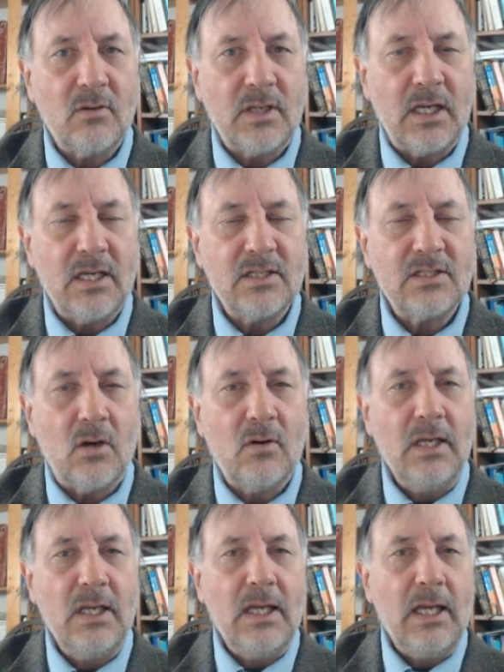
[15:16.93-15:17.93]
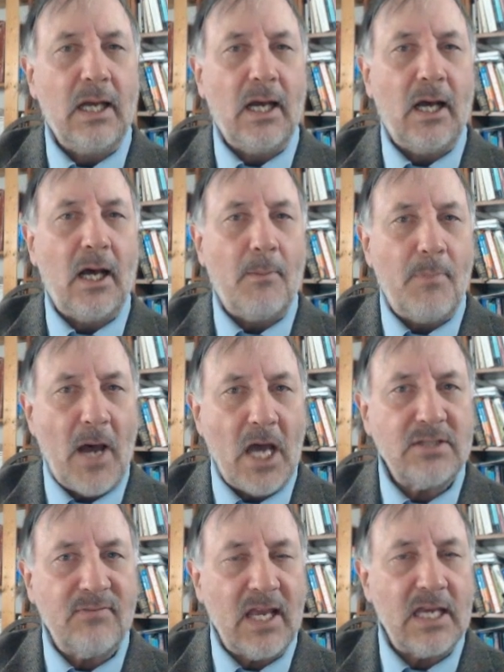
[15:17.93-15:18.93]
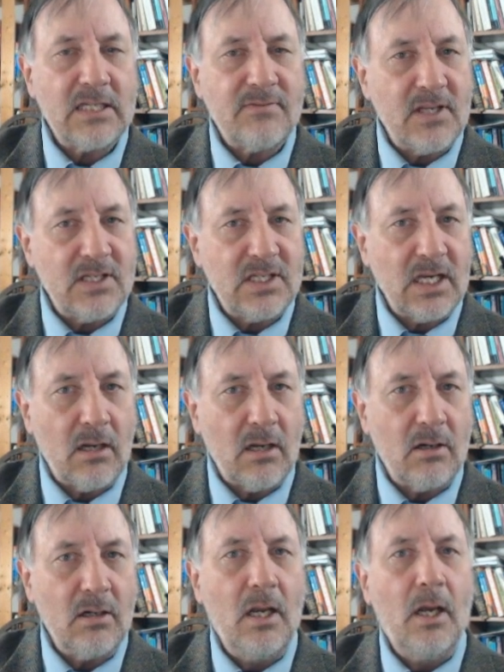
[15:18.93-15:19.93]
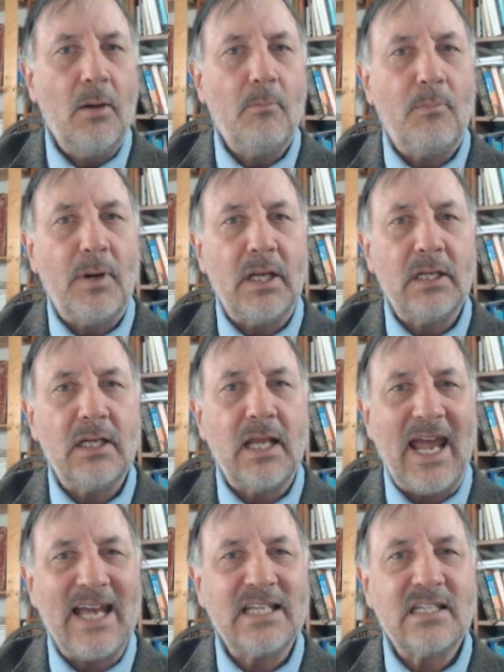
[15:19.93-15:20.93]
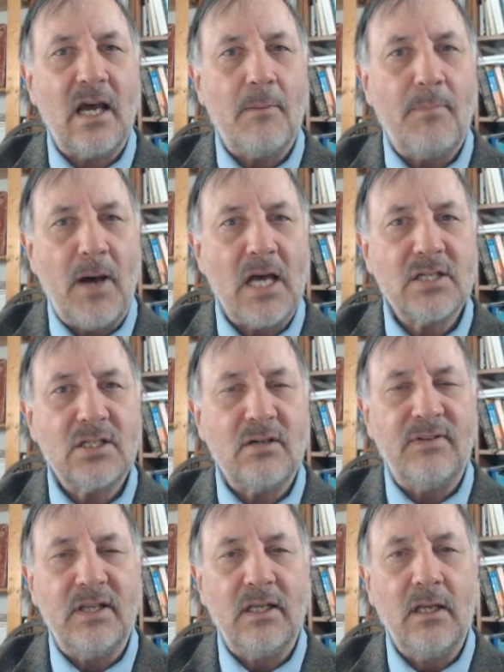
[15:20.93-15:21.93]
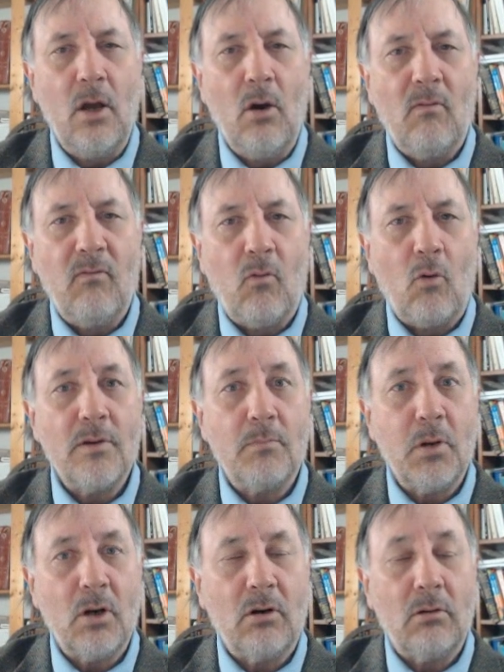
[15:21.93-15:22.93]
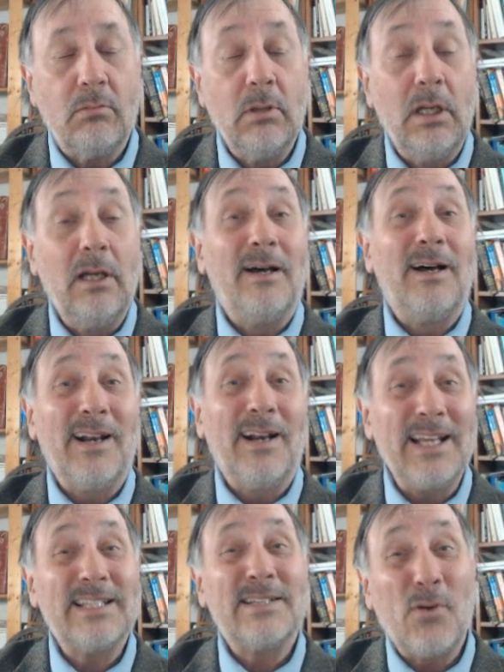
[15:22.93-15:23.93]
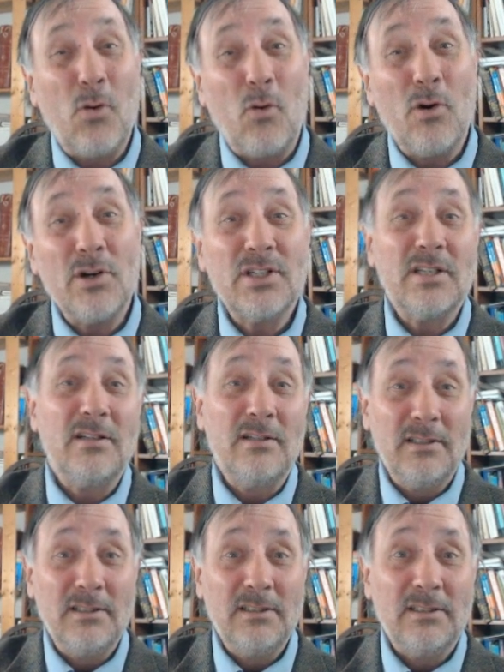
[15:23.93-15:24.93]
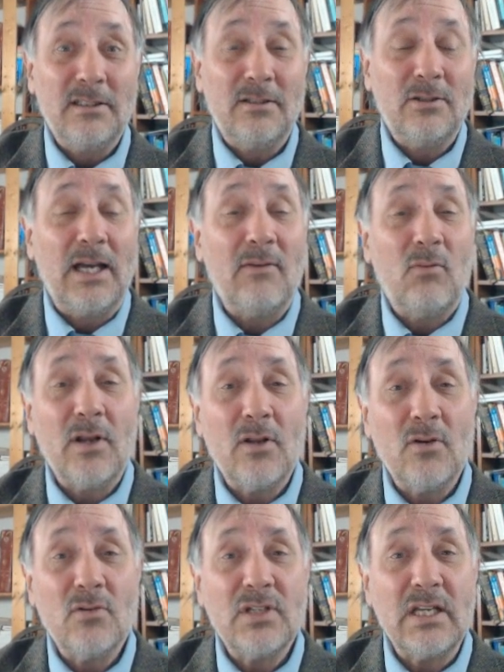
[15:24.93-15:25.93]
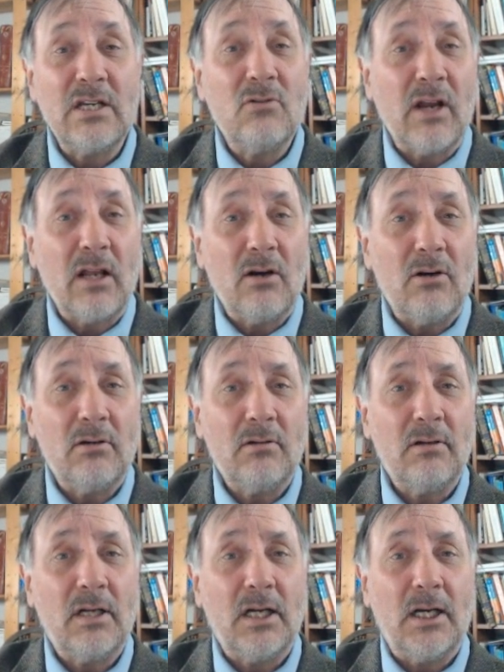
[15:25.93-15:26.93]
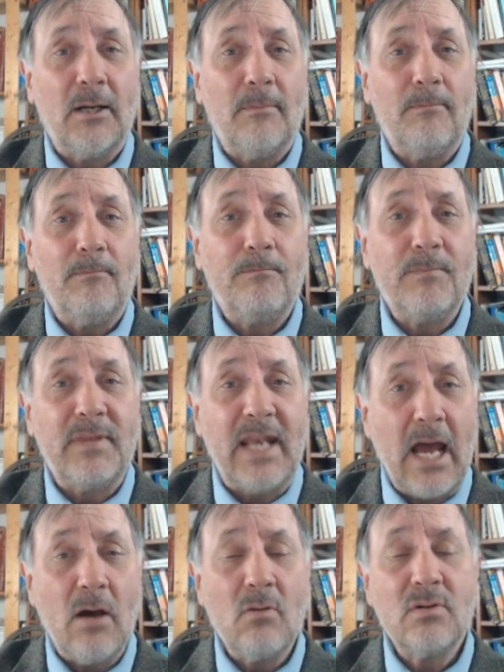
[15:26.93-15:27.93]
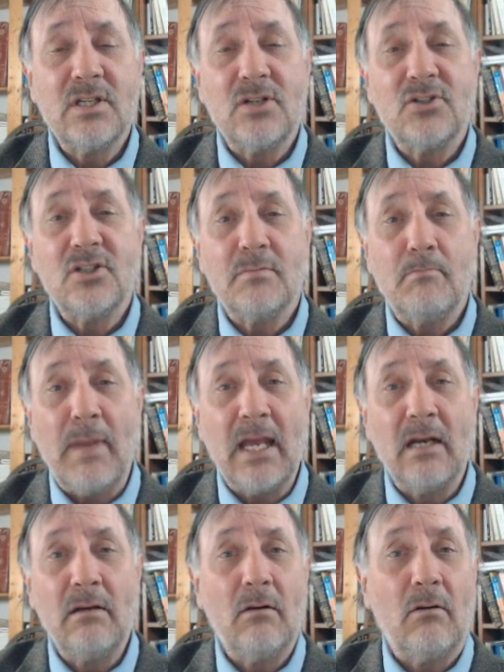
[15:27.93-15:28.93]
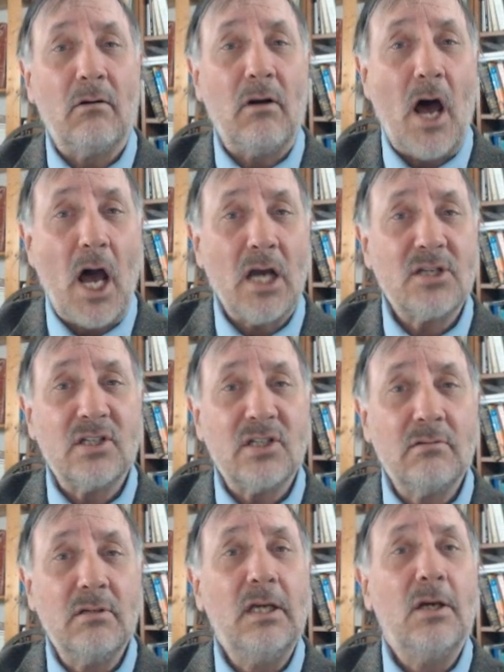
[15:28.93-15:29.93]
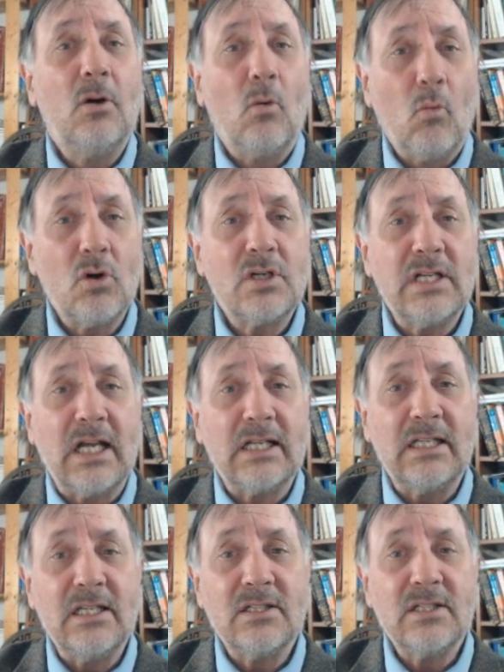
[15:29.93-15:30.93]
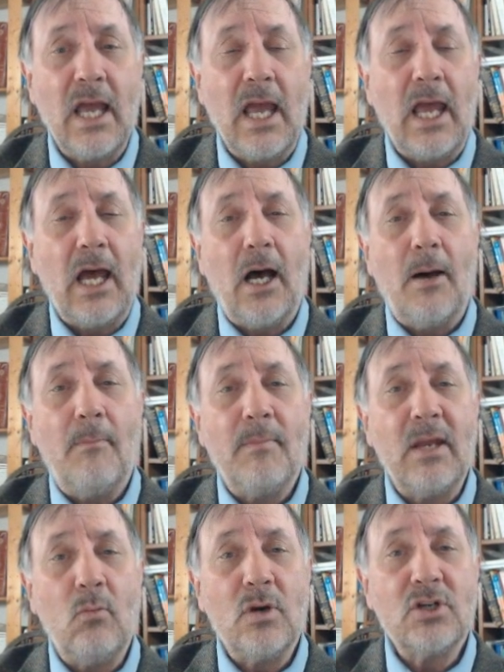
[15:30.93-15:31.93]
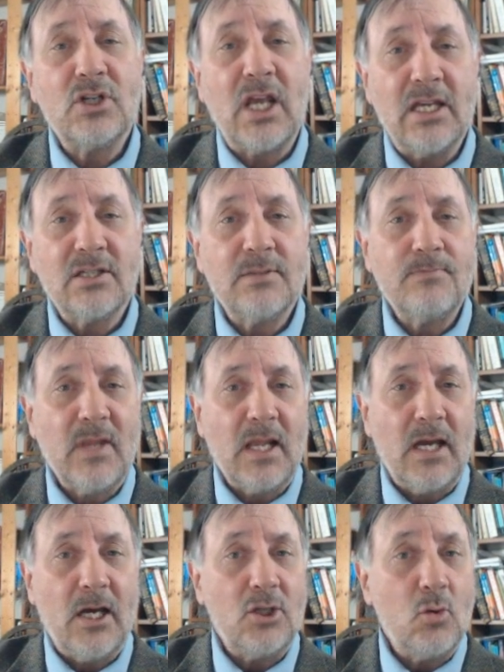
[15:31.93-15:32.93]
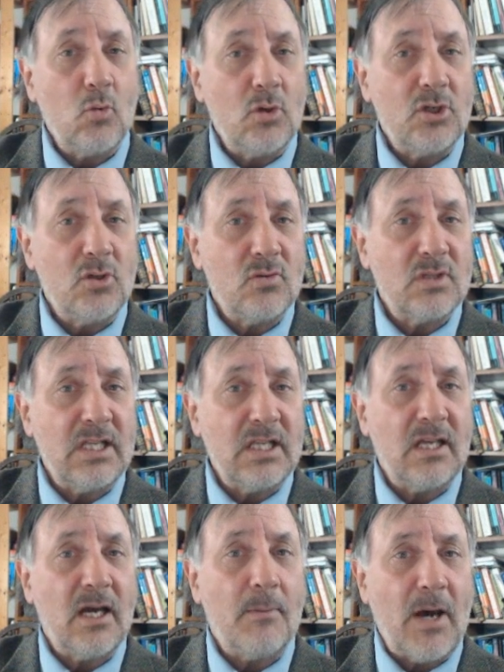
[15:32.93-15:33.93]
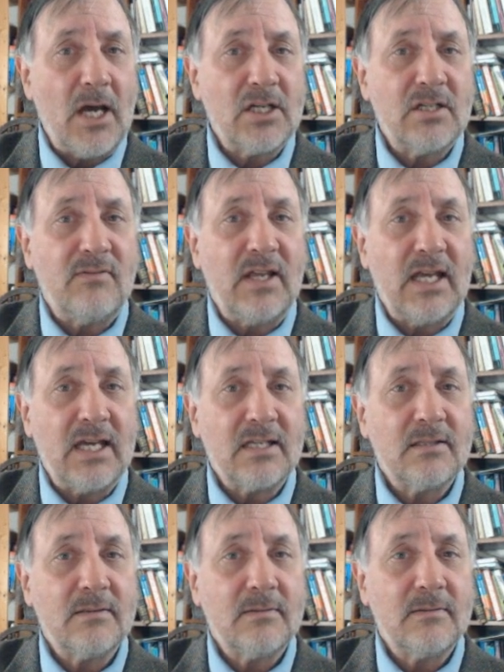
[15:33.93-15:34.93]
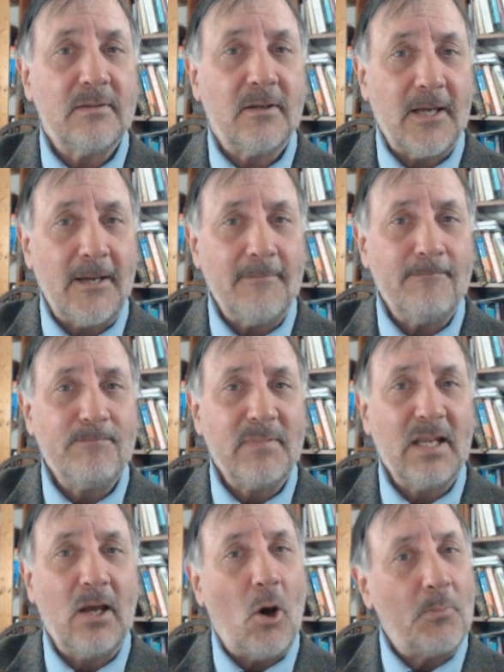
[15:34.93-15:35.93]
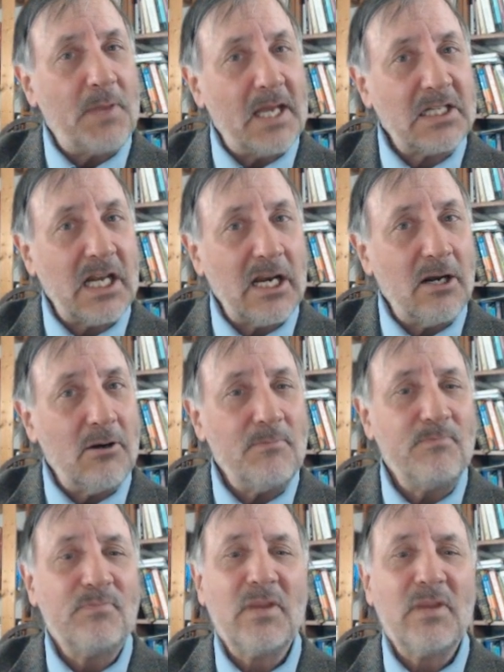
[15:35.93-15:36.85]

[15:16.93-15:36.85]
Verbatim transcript: Okay, so uh, apostrophe S for the singular, but S apostrophe for the plural, unless, of course, you know, you have one of those irregular um, nouns such as men or oxen, words like these, um, in which case uh, you would use the apostrophe s. Okay, hope that's clear.